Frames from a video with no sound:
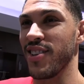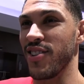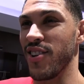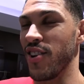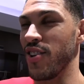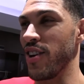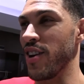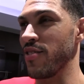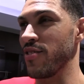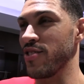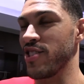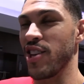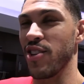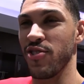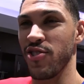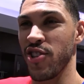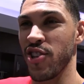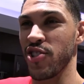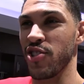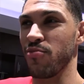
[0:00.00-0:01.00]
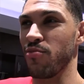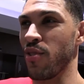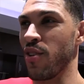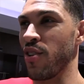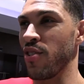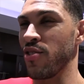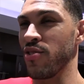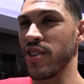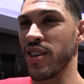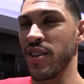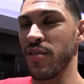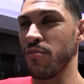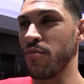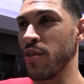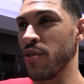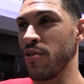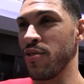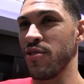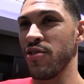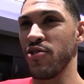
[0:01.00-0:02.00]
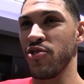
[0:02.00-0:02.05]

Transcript: You know, every time you touch the ball, you get booed.